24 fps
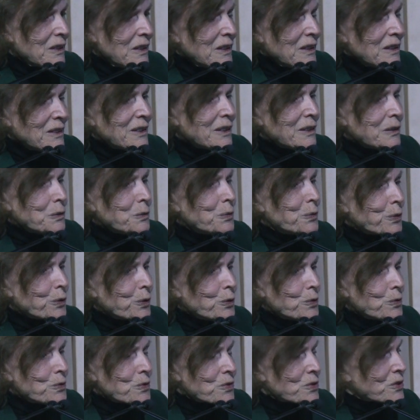Now
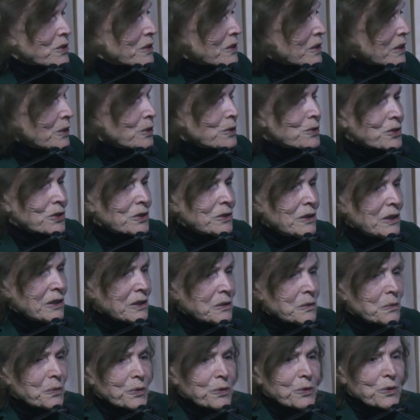they infuse
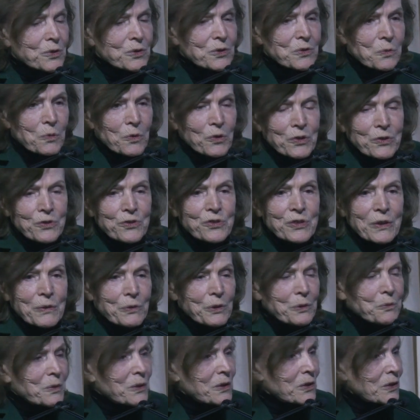the ocean, they infuse
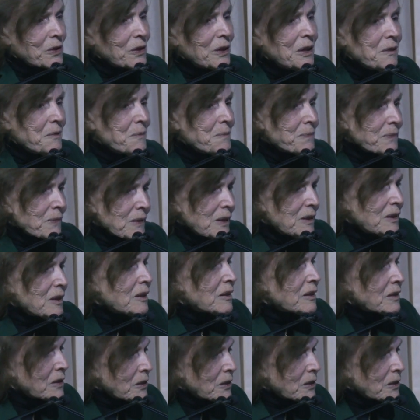waters everywhere.